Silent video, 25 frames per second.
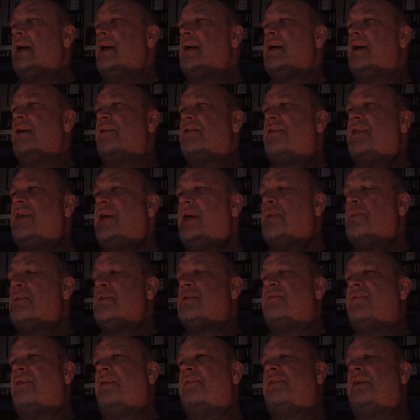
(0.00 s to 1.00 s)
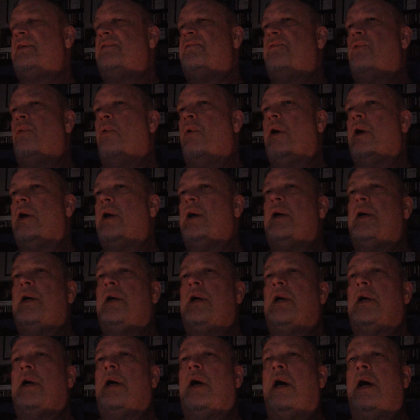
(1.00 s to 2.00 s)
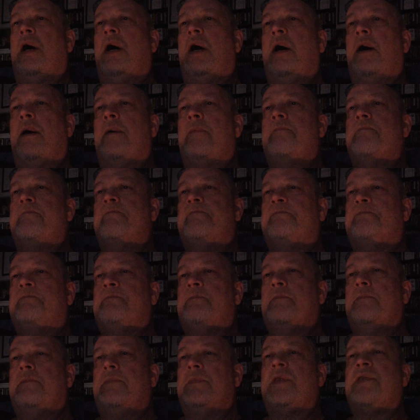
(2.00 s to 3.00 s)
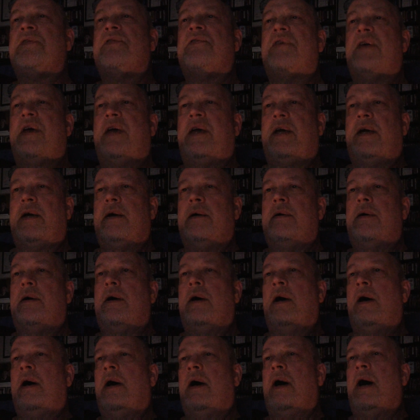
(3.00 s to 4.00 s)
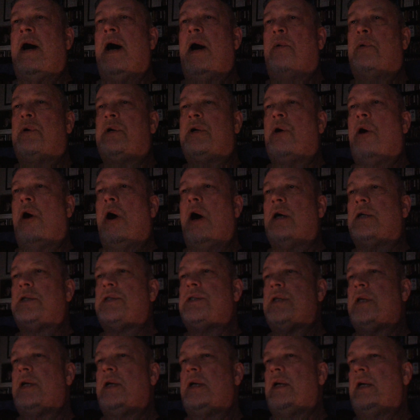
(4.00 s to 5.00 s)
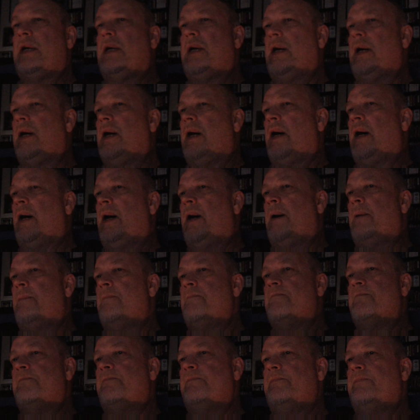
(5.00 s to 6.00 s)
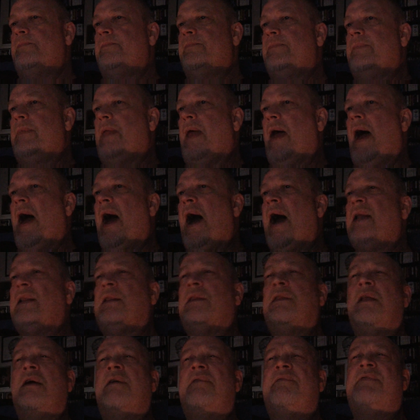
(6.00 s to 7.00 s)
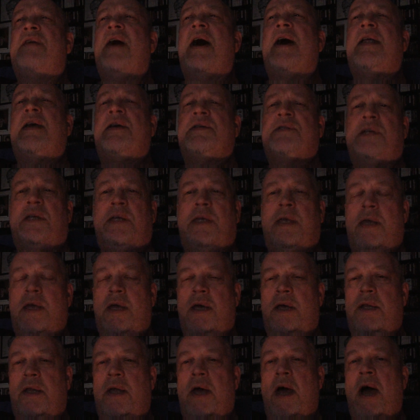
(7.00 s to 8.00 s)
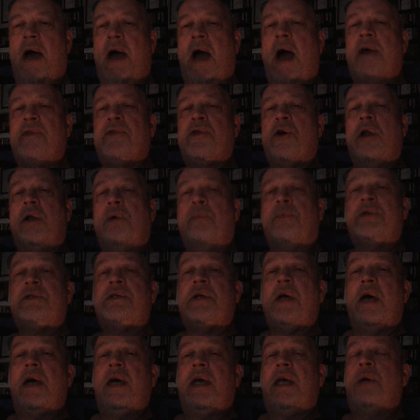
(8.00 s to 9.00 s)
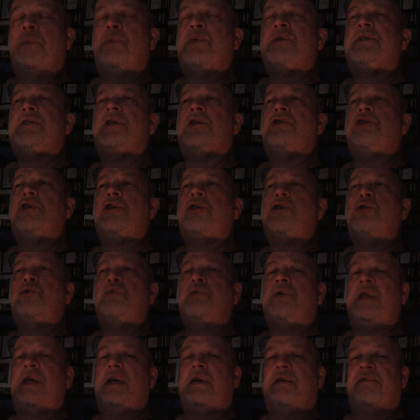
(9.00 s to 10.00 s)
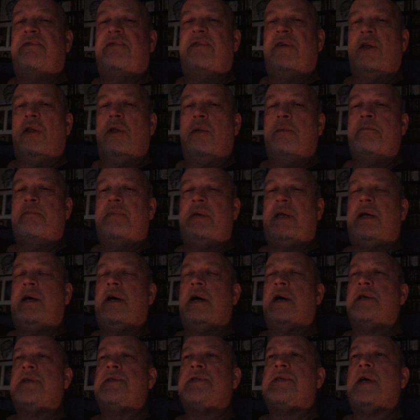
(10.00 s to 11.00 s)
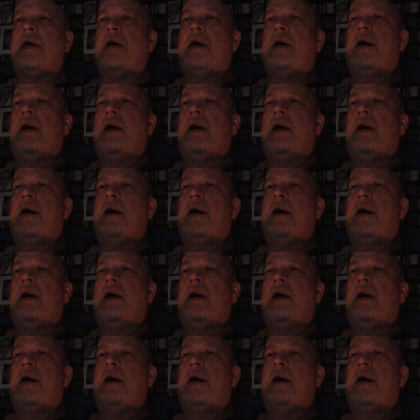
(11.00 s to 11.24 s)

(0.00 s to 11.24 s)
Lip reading: I think it was 54. The Thing. Howard Hawks. I loved that as a kid. I thought it was such a unique film because